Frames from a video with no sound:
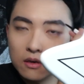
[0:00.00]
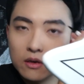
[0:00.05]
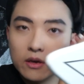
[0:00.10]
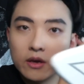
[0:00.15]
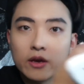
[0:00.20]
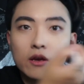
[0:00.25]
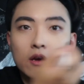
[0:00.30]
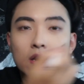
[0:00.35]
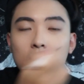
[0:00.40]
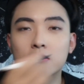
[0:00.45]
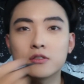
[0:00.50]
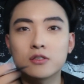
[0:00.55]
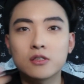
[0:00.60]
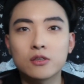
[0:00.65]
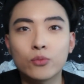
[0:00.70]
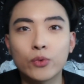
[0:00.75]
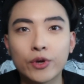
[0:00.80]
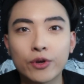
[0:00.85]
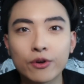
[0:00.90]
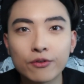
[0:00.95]
And honestly,
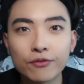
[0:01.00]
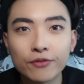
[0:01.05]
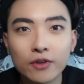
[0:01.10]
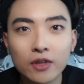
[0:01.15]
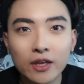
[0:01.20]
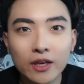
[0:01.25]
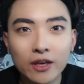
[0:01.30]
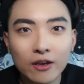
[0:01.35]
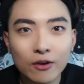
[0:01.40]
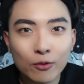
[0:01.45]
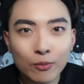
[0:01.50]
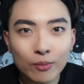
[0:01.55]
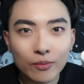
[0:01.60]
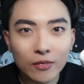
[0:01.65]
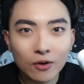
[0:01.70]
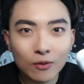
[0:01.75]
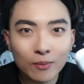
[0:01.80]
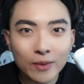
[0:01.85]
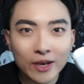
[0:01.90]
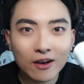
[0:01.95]
when you're feeling it,
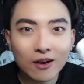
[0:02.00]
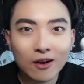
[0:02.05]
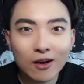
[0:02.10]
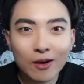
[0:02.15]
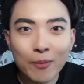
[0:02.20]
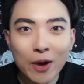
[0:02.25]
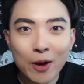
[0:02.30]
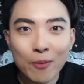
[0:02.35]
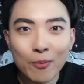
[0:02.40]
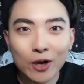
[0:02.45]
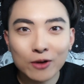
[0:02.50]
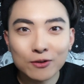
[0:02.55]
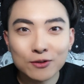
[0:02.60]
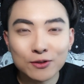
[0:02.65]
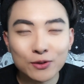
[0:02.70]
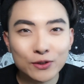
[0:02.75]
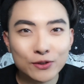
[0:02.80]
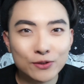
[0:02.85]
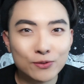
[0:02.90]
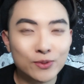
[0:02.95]
oh my god, my brows
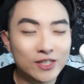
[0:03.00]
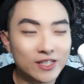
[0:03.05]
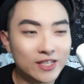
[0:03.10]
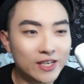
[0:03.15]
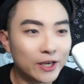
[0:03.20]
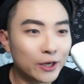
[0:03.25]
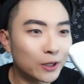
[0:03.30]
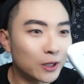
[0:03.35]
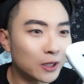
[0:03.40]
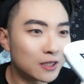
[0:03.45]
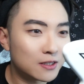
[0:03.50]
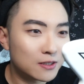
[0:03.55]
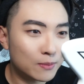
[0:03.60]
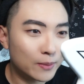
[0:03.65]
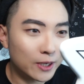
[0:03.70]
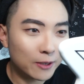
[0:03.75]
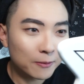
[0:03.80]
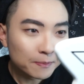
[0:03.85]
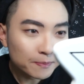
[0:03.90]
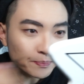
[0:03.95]
looks ridiculous.
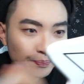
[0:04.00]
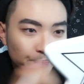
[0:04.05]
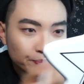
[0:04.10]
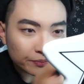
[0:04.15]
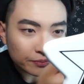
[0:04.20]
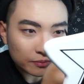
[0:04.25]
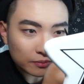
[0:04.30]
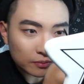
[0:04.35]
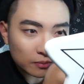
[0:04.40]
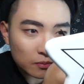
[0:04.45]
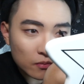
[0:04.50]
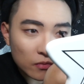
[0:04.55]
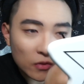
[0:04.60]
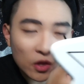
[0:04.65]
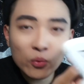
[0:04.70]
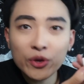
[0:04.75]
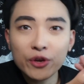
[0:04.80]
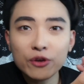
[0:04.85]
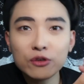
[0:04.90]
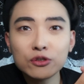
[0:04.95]
But
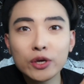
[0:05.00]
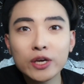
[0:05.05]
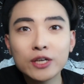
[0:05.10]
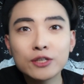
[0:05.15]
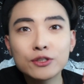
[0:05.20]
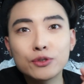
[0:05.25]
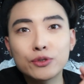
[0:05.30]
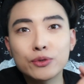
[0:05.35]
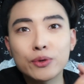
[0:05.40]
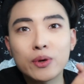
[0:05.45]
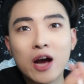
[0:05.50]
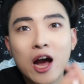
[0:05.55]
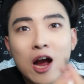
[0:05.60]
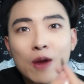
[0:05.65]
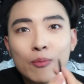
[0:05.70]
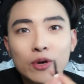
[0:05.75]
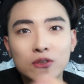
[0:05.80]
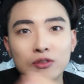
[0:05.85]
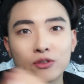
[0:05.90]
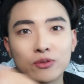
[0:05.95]
when you're trying to do
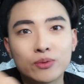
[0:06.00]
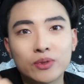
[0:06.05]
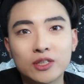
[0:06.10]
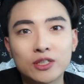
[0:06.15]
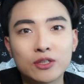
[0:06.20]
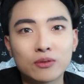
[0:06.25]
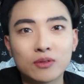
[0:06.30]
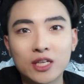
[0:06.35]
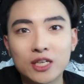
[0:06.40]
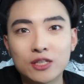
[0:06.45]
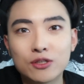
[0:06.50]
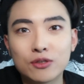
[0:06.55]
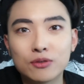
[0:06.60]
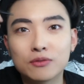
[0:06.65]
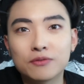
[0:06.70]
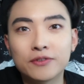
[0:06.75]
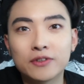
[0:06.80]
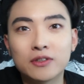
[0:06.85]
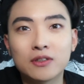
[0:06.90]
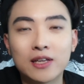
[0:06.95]
eyebrows, you really don't need to
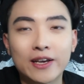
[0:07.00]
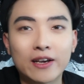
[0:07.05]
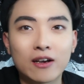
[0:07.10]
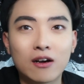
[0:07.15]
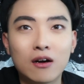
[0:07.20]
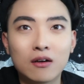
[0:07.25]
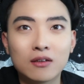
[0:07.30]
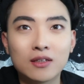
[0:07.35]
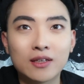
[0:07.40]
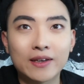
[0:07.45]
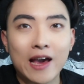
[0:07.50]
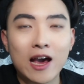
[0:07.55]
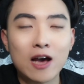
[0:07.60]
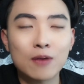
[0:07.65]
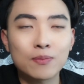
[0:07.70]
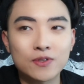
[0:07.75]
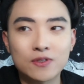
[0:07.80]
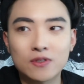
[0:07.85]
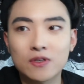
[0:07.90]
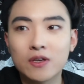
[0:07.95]
fill in like all the
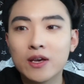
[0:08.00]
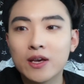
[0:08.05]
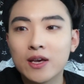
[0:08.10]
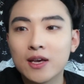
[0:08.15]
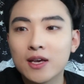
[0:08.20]
gaps.